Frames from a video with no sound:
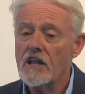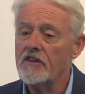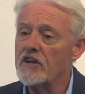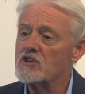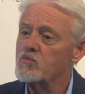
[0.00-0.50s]

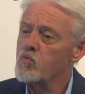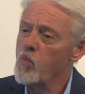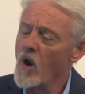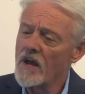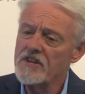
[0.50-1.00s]
that is
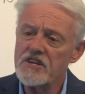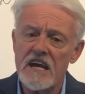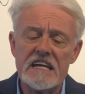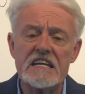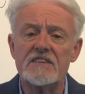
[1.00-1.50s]
one
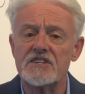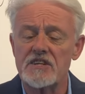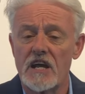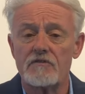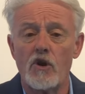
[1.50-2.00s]
day either
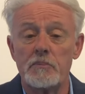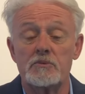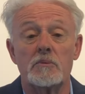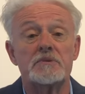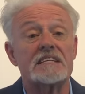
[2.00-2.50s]
side of
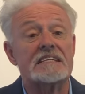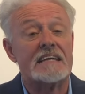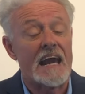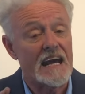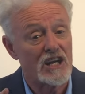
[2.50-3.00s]
optimum to
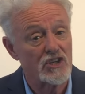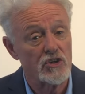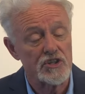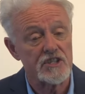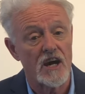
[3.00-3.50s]
get a
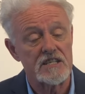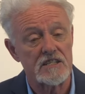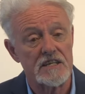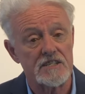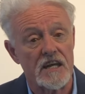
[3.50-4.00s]
good sized litter.